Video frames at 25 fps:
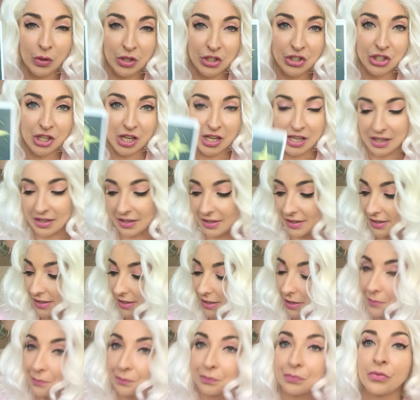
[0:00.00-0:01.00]
which
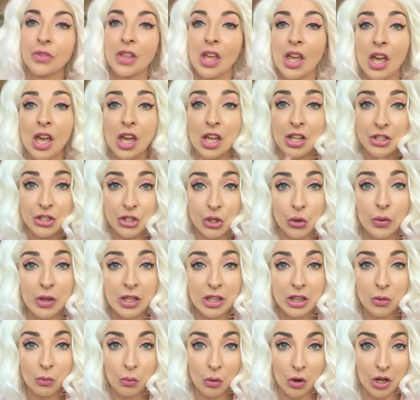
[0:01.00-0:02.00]
is
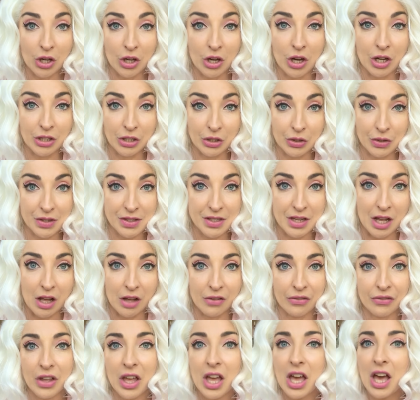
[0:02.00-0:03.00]
doing the work on yourself,